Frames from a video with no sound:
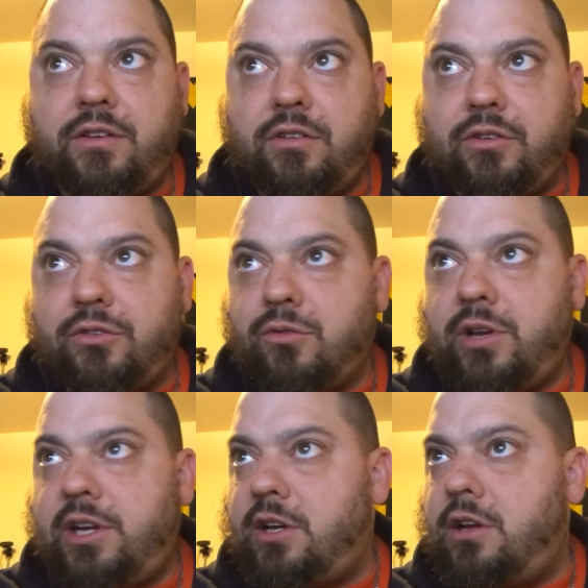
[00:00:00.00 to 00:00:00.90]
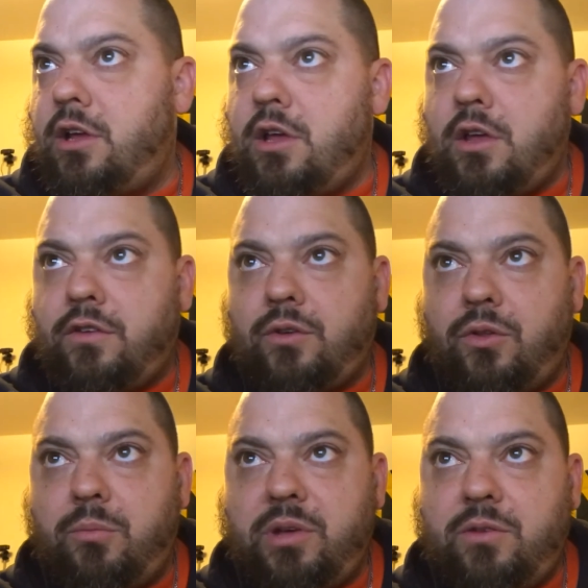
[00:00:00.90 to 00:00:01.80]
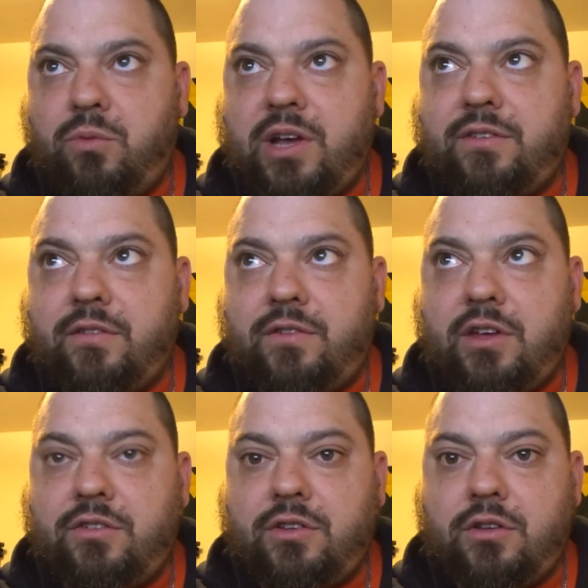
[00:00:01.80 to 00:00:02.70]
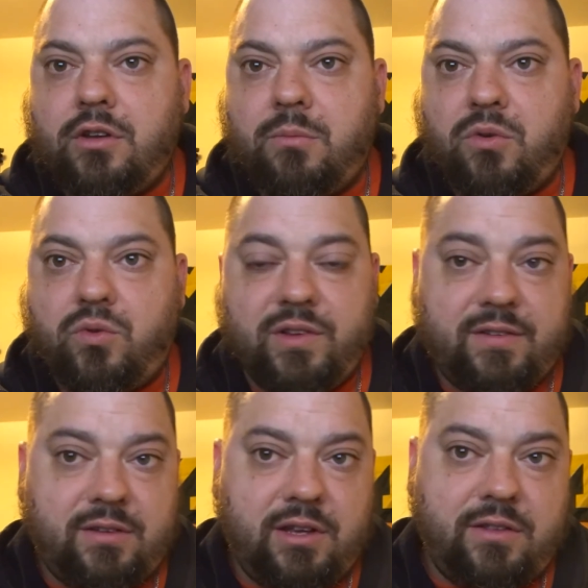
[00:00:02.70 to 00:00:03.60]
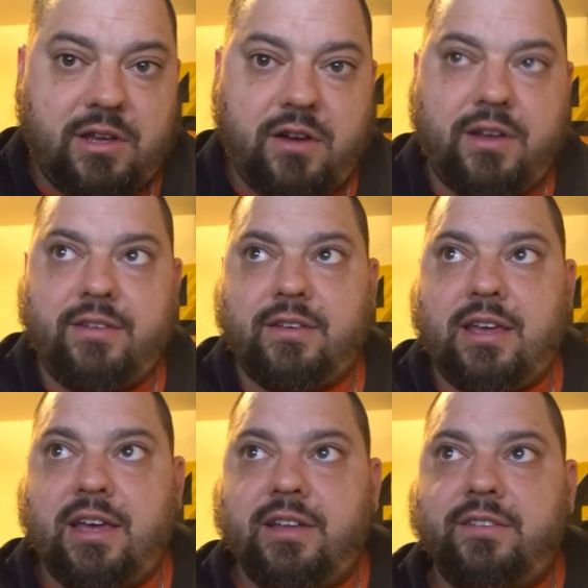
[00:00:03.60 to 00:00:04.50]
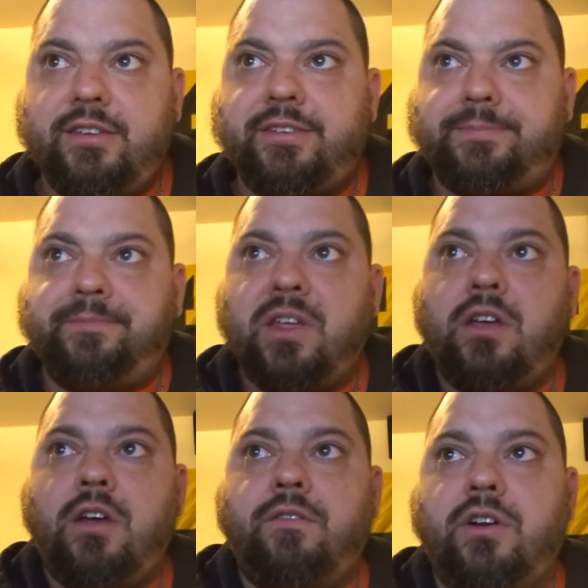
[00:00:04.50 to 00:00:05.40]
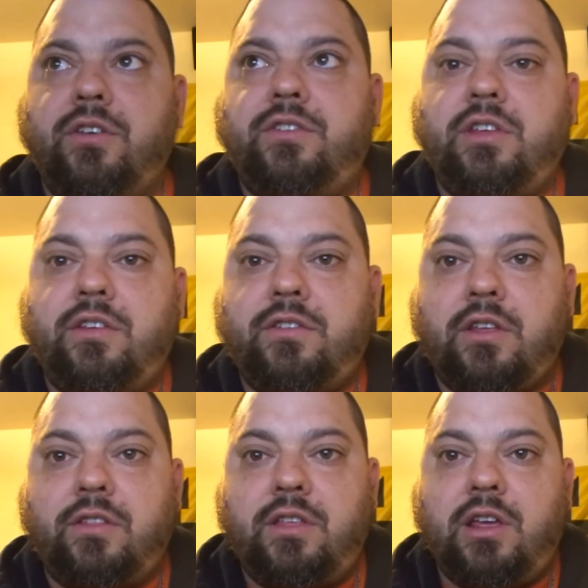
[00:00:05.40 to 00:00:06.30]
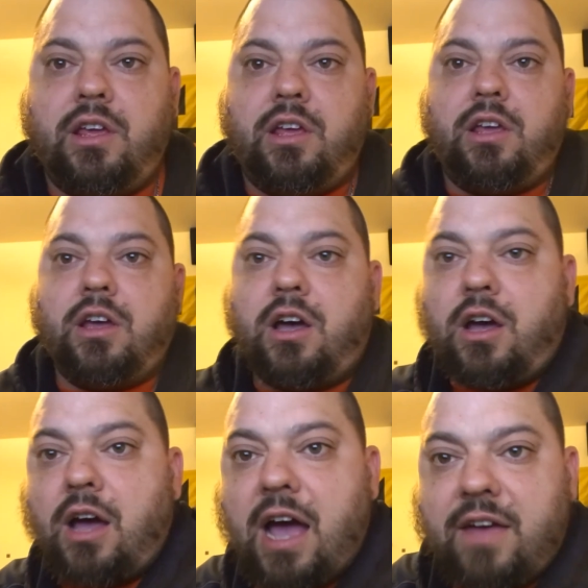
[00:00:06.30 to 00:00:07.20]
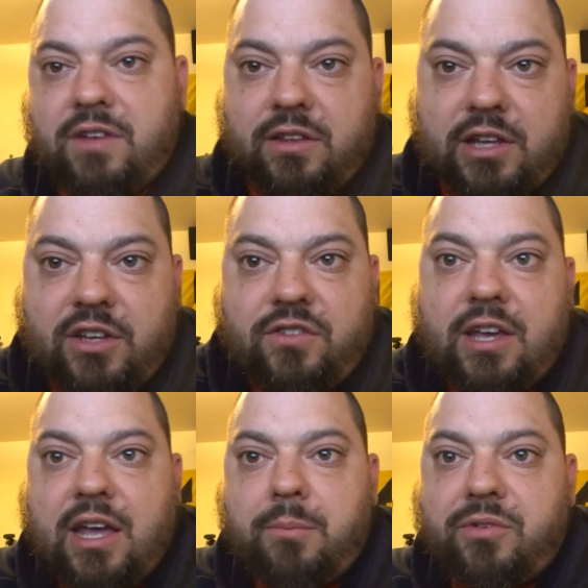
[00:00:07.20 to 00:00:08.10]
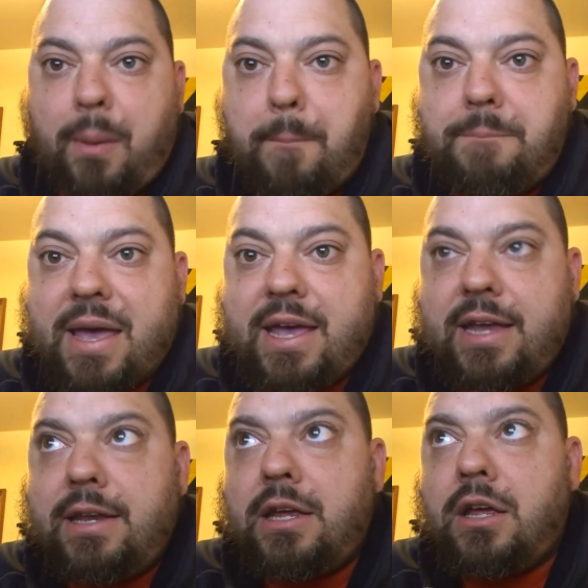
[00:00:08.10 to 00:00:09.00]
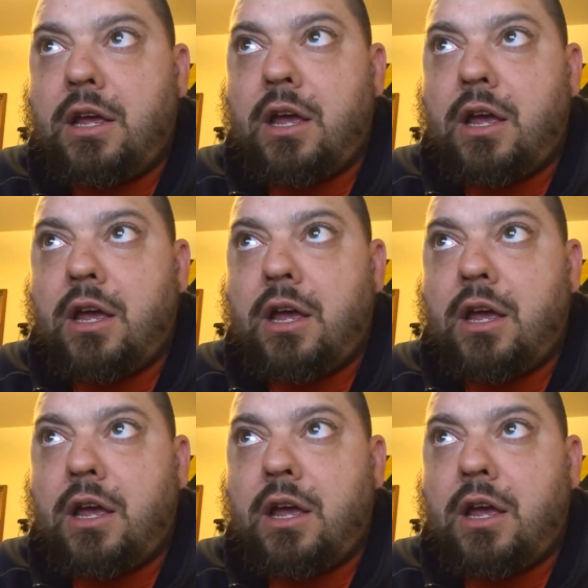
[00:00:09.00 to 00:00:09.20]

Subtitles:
Caesars Arena. So the Midwest Division, the number 1 seed there is Kansas. versus the Ivy League champs Penn.